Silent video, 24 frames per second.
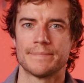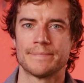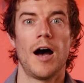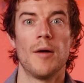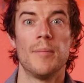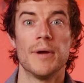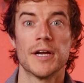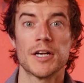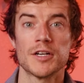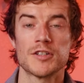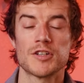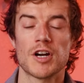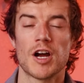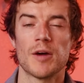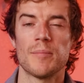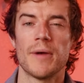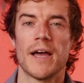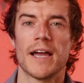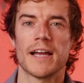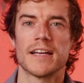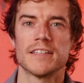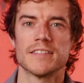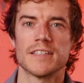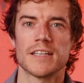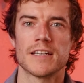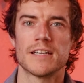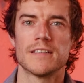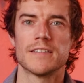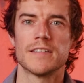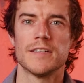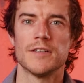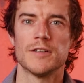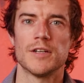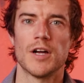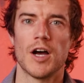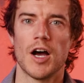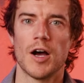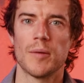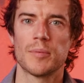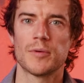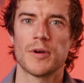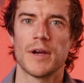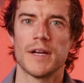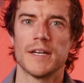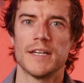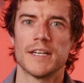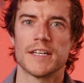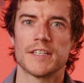A bigger drawback as I continue to
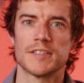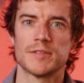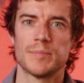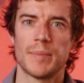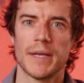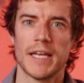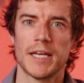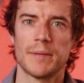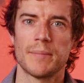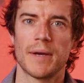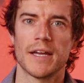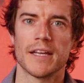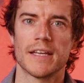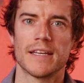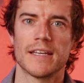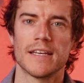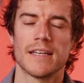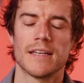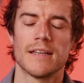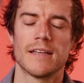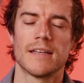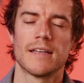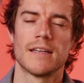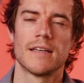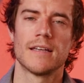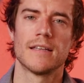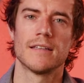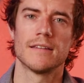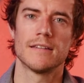upgrade and expand my kit,